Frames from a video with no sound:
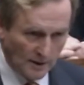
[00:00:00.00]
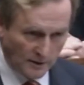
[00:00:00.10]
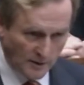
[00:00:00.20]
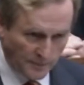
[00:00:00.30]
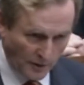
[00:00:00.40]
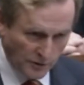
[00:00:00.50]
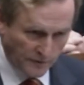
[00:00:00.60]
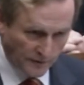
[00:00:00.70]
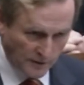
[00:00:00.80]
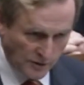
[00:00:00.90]
that the budget
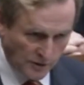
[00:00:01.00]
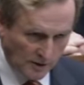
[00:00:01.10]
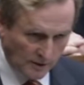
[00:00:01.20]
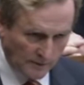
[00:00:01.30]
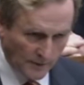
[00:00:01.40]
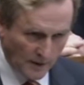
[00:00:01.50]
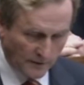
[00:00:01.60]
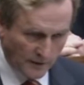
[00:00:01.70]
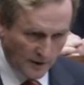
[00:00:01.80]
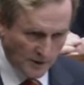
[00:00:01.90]
for this year
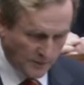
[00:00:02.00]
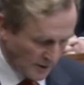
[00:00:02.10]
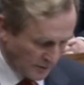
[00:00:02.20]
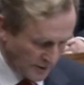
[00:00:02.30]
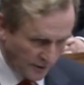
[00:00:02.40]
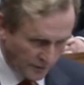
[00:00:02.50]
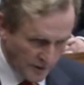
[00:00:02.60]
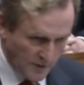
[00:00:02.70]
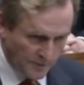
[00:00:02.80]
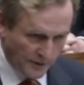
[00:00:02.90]
for hospitals was a
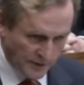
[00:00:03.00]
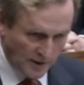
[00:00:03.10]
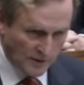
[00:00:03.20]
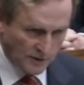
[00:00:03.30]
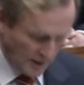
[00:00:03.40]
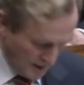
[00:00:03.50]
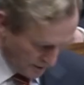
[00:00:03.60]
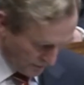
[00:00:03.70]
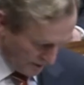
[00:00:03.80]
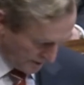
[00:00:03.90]
3%
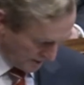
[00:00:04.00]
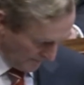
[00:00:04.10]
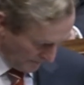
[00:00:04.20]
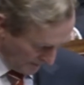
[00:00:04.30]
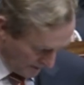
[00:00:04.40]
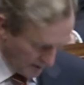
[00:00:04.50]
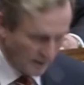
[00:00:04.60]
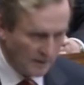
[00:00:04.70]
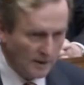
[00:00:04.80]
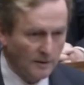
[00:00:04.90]
increase.
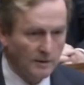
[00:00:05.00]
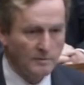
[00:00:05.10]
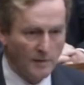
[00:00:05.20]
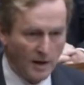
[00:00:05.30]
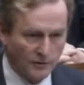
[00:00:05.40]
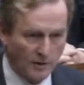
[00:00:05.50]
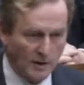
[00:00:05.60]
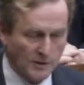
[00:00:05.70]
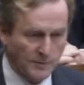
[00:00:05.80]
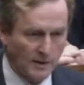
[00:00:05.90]
The, the Mater
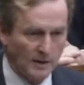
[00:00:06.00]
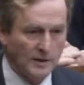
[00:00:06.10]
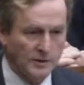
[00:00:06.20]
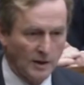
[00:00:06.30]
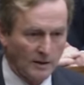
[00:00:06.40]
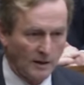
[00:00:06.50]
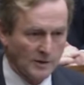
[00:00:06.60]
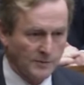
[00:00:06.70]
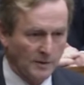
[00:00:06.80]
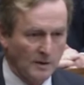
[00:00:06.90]
Hospital and Tallaght
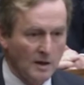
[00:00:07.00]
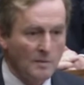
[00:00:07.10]
Hospital